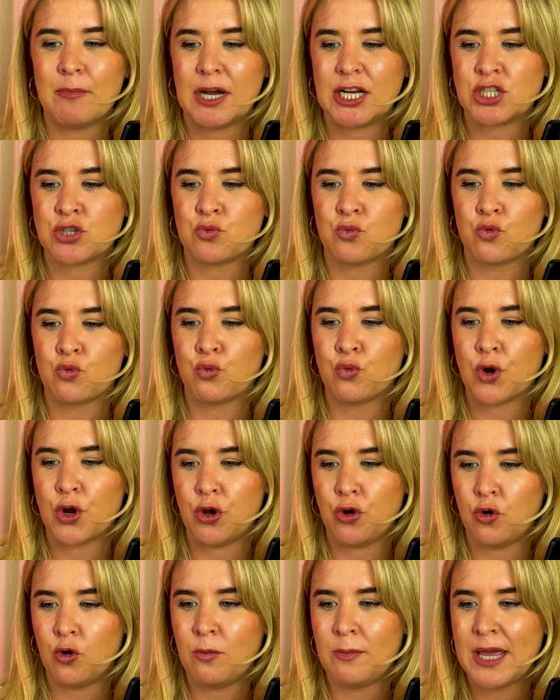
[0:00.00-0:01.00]
much
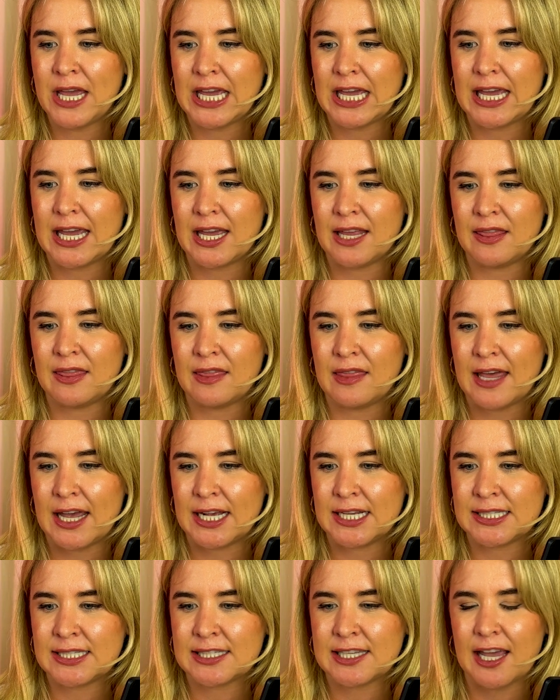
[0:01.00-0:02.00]
room in
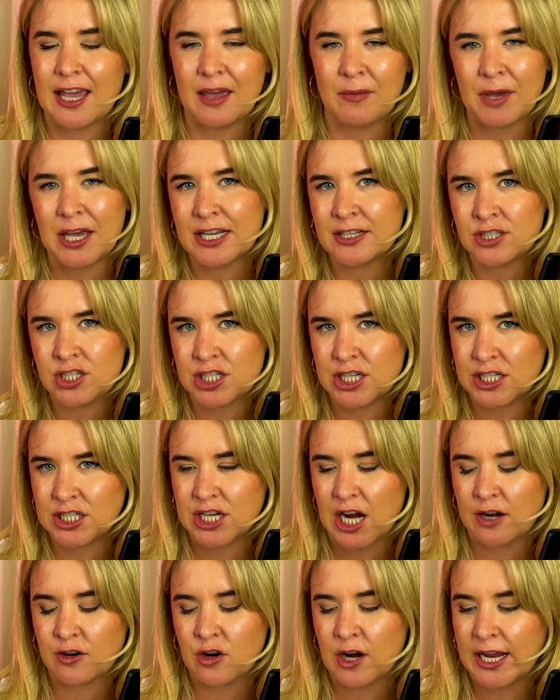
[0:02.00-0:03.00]
this image to
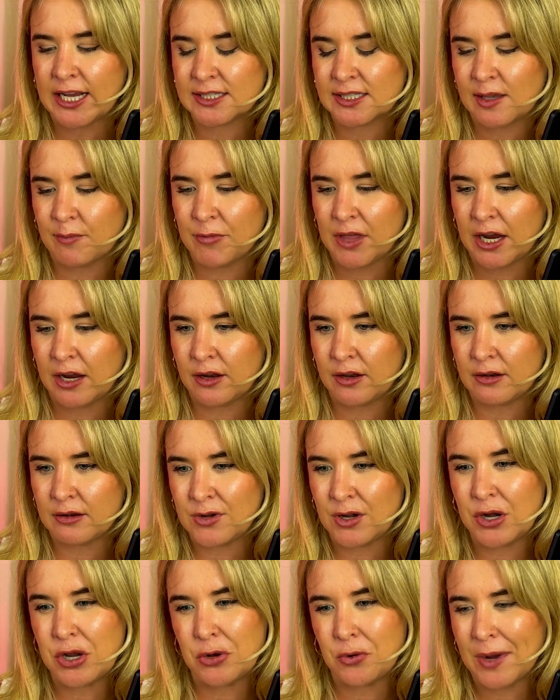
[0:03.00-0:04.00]
generate something
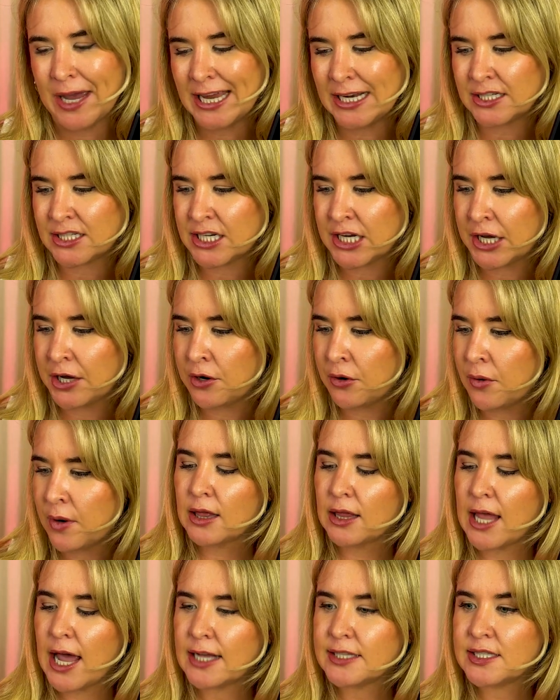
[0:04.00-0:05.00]
new into.
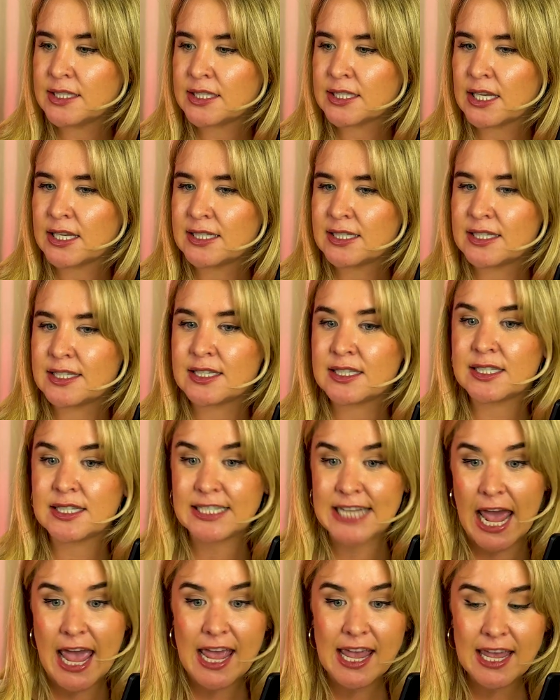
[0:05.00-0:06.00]
Let's
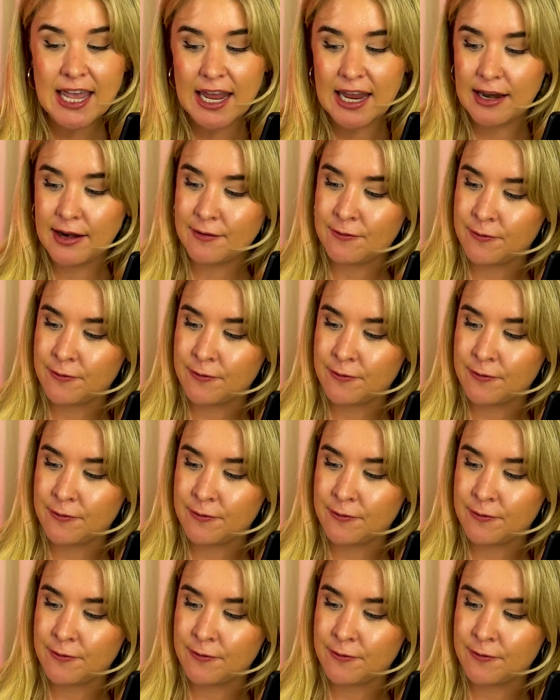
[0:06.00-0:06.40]
stay in